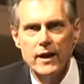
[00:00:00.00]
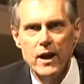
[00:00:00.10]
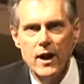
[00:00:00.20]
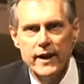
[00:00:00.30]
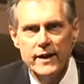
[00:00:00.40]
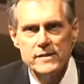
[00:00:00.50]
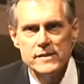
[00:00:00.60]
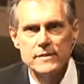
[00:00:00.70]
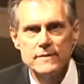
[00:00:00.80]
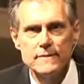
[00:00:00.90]

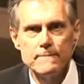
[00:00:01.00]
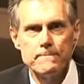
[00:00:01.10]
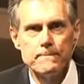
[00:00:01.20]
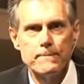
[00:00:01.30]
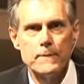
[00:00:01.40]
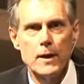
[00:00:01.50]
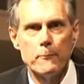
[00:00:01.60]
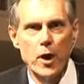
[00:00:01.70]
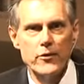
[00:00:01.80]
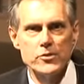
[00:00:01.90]
Alliance.
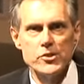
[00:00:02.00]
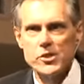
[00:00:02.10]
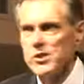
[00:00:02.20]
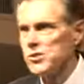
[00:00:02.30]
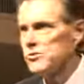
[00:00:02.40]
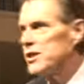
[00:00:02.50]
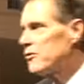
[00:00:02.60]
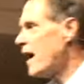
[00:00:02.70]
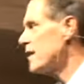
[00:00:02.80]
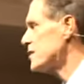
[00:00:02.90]
Brothers and sisters in
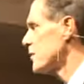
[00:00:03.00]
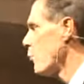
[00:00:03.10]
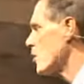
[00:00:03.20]
Christ that are